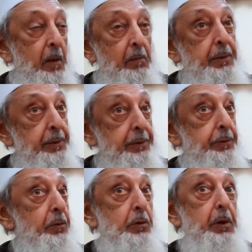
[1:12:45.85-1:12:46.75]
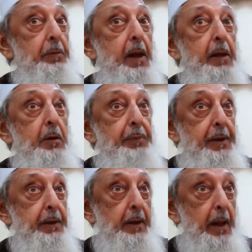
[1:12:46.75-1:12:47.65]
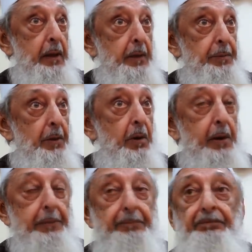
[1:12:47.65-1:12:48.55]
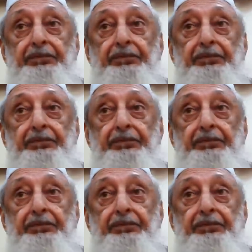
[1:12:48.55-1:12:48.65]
But this is only my opinion. I can be wrong.